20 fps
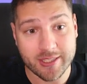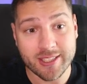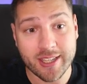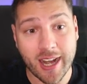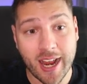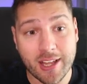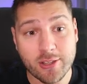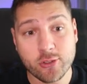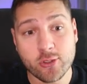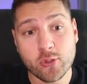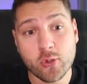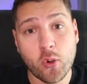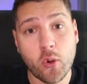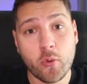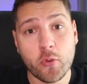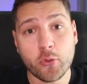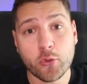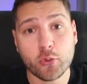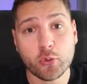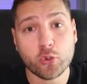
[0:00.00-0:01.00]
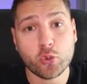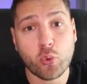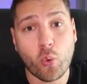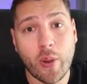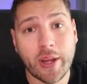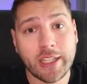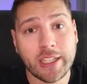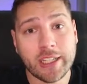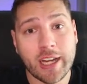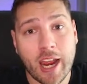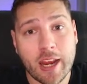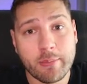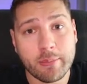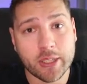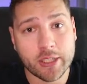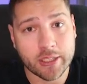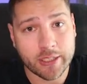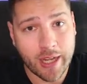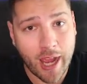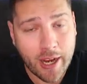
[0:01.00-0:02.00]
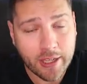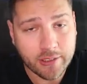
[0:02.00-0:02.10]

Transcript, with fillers: because it has to go through 29 million